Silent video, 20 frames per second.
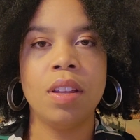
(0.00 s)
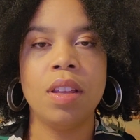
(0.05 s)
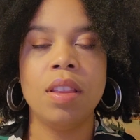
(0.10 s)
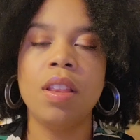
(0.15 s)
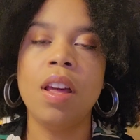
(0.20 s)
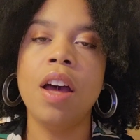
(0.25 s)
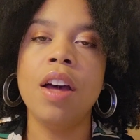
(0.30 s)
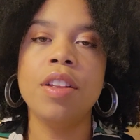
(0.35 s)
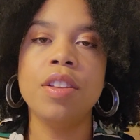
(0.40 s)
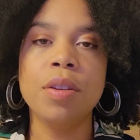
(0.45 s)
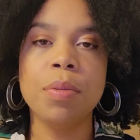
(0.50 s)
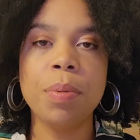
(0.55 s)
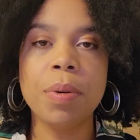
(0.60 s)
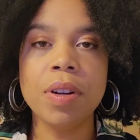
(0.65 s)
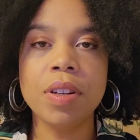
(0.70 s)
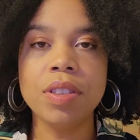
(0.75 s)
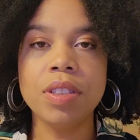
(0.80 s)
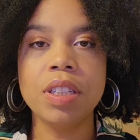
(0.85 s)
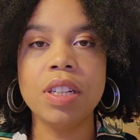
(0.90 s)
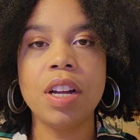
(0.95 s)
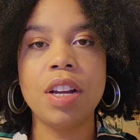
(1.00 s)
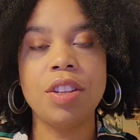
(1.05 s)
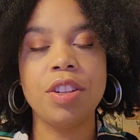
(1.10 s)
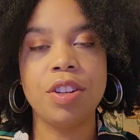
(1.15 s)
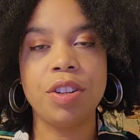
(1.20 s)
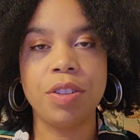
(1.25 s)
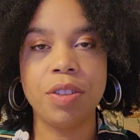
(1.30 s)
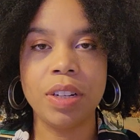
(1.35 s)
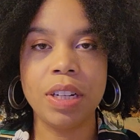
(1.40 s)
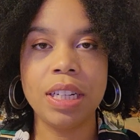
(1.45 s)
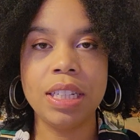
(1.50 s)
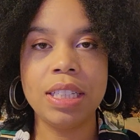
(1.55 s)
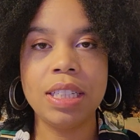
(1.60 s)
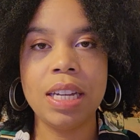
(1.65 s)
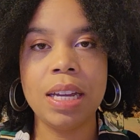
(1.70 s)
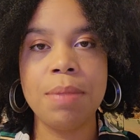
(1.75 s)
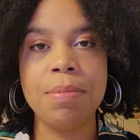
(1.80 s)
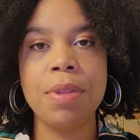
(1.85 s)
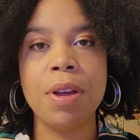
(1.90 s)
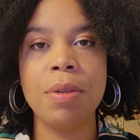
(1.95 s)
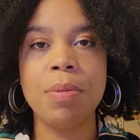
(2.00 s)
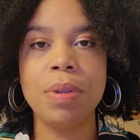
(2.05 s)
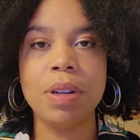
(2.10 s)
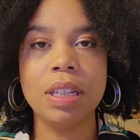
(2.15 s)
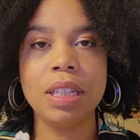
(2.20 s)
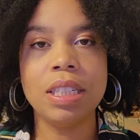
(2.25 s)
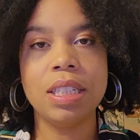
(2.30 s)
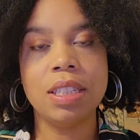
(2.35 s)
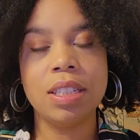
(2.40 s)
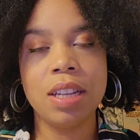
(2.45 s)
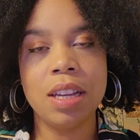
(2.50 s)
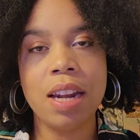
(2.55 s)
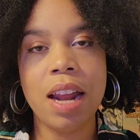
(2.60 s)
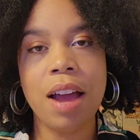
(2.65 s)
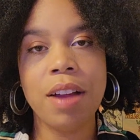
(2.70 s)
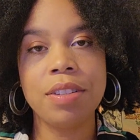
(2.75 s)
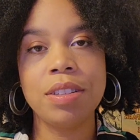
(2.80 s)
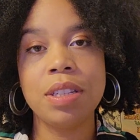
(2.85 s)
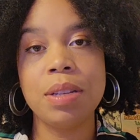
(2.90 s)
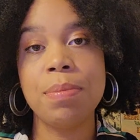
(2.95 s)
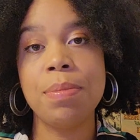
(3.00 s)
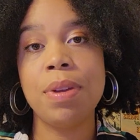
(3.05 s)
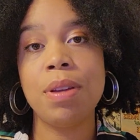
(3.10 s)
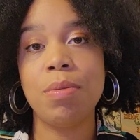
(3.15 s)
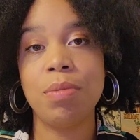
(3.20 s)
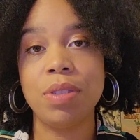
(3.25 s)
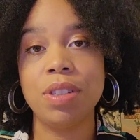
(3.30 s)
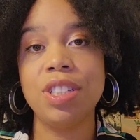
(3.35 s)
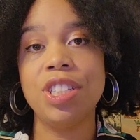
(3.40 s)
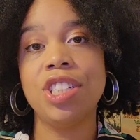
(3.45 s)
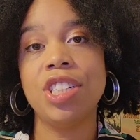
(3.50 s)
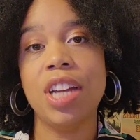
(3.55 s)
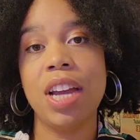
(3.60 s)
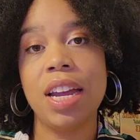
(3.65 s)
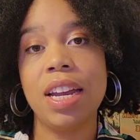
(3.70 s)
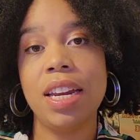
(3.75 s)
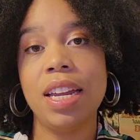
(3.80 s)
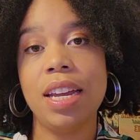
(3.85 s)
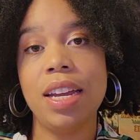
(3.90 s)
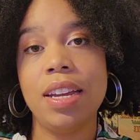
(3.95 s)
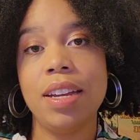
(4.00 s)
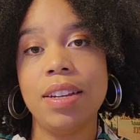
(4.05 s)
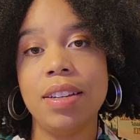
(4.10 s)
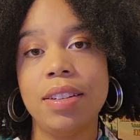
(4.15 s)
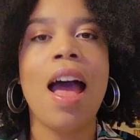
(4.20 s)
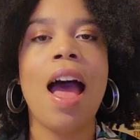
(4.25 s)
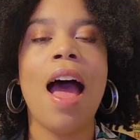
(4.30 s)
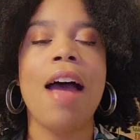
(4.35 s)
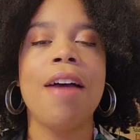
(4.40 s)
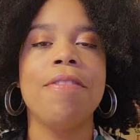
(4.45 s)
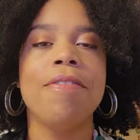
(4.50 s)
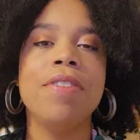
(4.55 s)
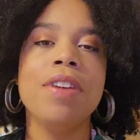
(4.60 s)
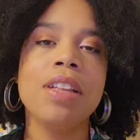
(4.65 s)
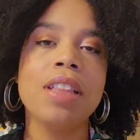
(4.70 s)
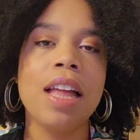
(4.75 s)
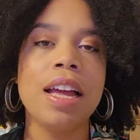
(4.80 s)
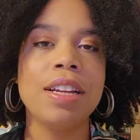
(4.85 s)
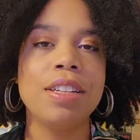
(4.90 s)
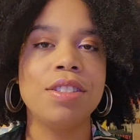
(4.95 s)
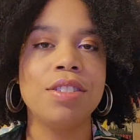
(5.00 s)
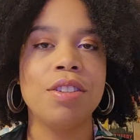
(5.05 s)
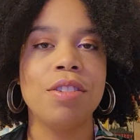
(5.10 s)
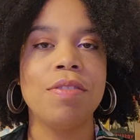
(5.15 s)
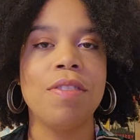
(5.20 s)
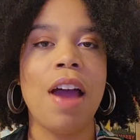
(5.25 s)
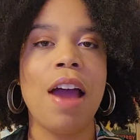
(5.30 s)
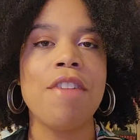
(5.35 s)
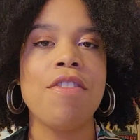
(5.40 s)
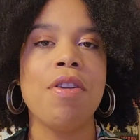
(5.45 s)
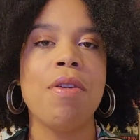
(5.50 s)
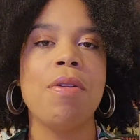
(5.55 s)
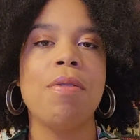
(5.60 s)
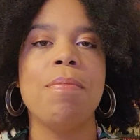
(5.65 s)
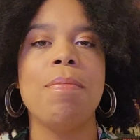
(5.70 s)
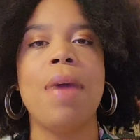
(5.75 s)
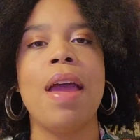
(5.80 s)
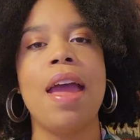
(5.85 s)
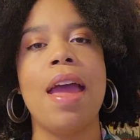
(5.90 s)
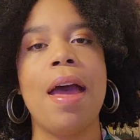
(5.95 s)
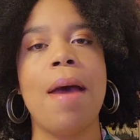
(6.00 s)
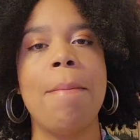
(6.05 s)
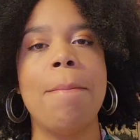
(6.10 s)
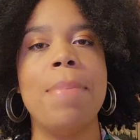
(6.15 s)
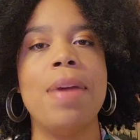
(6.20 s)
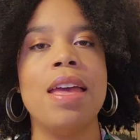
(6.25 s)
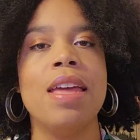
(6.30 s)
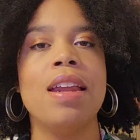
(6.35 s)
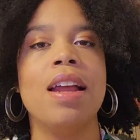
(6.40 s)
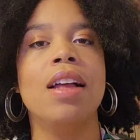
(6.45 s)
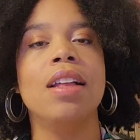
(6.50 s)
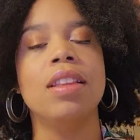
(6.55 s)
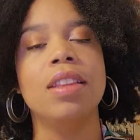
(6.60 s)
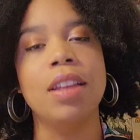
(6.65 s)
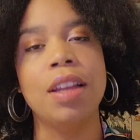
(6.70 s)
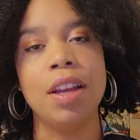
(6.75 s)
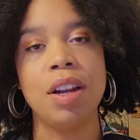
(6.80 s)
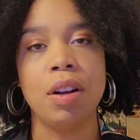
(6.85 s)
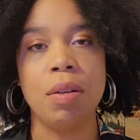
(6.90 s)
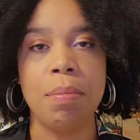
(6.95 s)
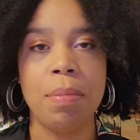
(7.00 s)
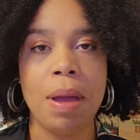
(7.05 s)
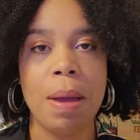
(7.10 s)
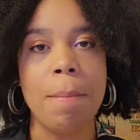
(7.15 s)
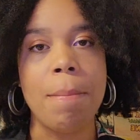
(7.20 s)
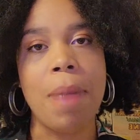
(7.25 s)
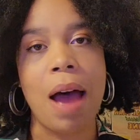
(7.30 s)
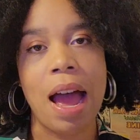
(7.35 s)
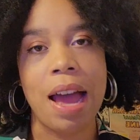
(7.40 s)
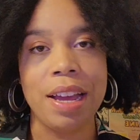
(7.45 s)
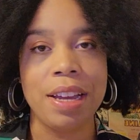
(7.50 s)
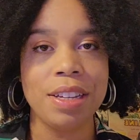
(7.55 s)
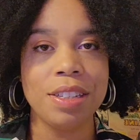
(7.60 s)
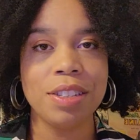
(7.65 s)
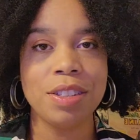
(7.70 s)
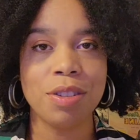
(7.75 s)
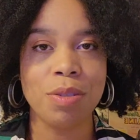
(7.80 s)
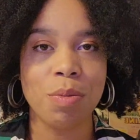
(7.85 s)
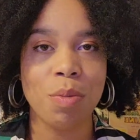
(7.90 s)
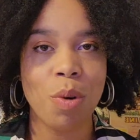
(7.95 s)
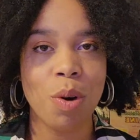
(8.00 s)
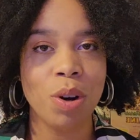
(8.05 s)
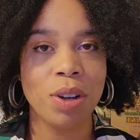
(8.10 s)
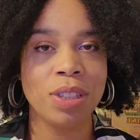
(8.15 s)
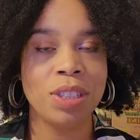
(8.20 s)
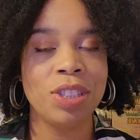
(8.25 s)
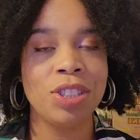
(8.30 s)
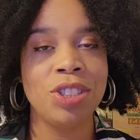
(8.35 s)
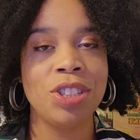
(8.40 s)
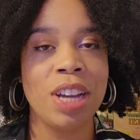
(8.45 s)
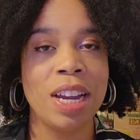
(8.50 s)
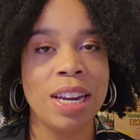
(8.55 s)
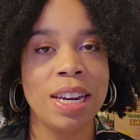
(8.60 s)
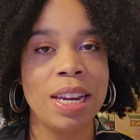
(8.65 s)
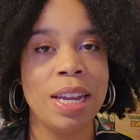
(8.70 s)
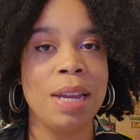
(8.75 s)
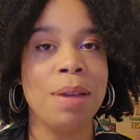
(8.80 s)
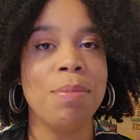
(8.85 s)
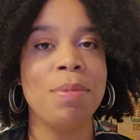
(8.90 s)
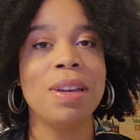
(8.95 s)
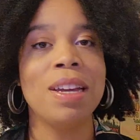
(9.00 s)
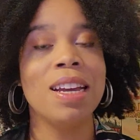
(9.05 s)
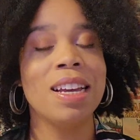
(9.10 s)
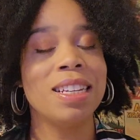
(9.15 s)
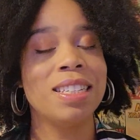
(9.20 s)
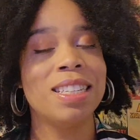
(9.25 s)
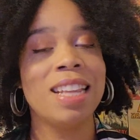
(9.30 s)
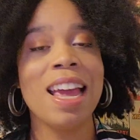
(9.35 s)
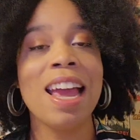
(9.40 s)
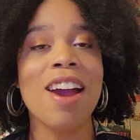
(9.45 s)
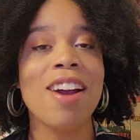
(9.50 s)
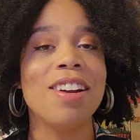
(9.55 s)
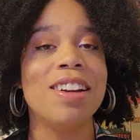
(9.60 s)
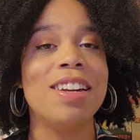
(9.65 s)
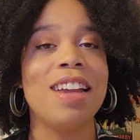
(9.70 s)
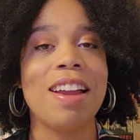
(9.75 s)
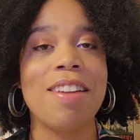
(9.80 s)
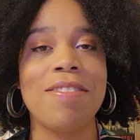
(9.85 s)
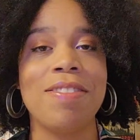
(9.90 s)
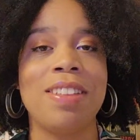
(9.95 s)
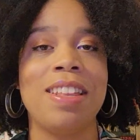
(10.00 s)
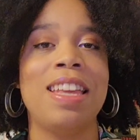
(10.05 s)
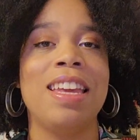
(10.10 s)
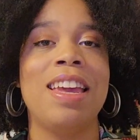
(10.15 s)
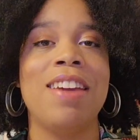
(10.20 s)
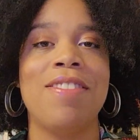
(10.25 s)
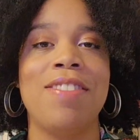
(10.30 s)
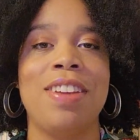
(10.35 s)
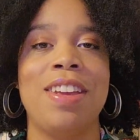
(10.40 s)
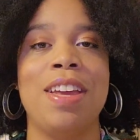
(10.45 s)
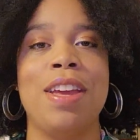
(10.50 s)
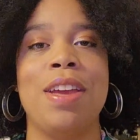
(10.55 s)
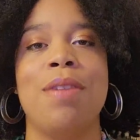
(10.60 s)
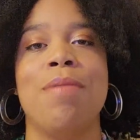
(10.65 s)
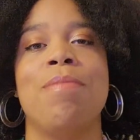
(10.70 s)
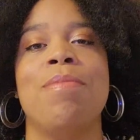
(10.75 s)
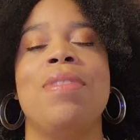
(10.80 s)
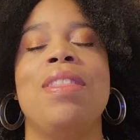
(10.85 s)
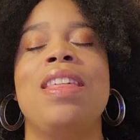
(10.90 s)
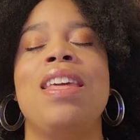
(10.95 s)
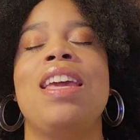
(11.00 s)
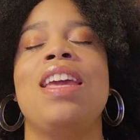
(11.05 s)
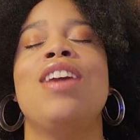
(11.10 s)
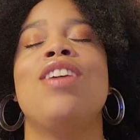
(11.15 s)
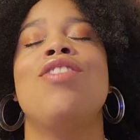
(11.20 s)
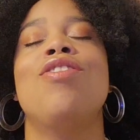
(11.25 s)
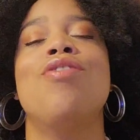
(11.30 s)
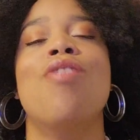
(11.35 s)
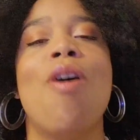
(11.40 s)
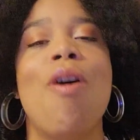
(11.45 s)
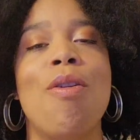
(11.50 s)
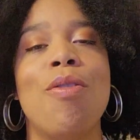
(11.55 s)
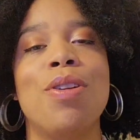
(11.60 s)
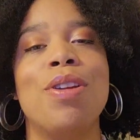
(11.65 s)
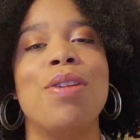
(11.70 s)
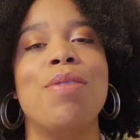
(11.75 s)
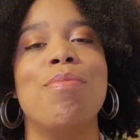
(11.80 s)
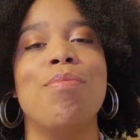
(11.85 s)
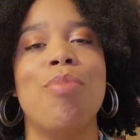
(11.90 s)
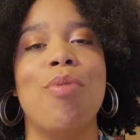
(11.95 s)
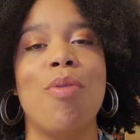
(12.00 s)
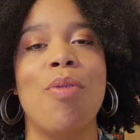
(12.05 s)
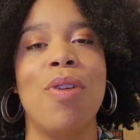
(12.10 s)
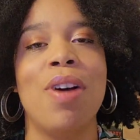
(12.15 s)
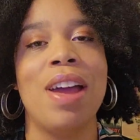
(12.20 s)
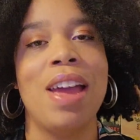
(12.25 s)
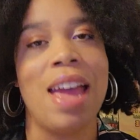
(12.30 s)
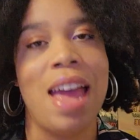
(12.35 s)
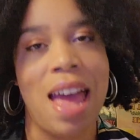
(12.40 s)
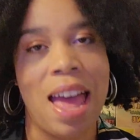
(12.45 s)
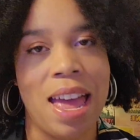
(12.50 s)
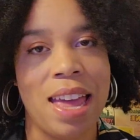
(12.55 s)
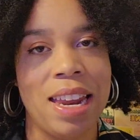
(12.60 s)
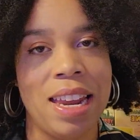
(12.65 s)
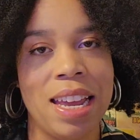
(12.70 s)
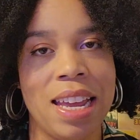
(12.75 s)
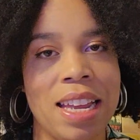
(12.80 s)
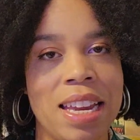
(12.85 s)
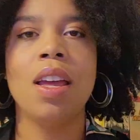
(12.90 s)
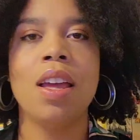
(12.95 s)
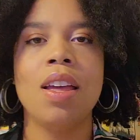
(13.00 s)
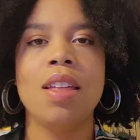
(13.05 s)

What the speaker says: The other person on the green team that really stood out to me was JD. I feel like Survivor may have been a little bit biased towards JD because they are definitely giving him the golden boy edit.